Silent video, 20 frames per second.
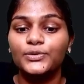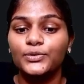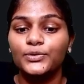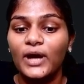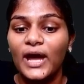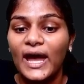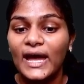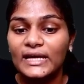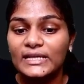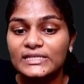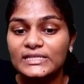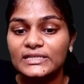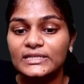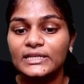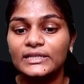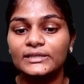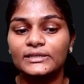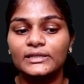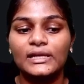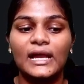
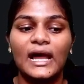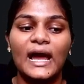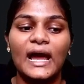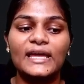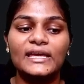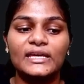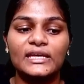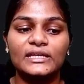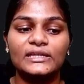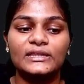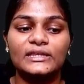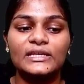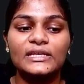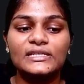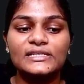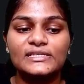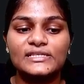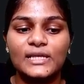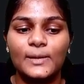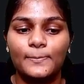accidental hike in the
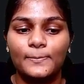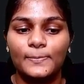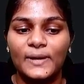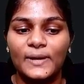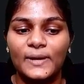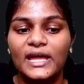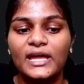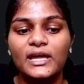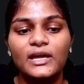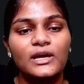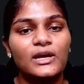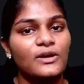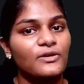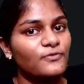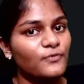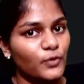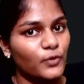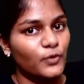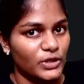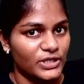supply
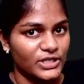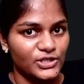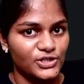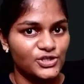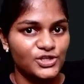voltage.